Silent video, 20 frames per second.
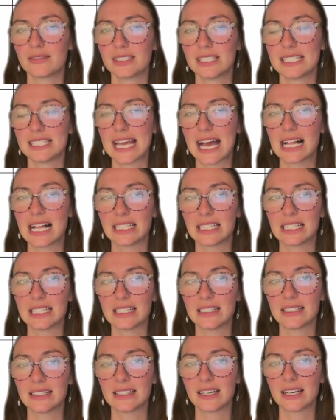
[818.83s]

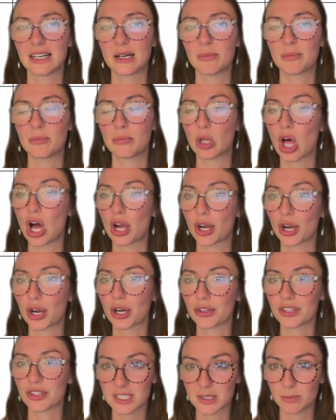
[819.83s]
Italian
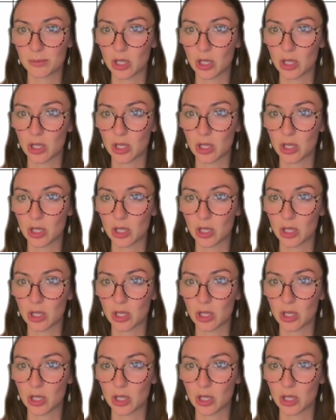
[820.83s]
this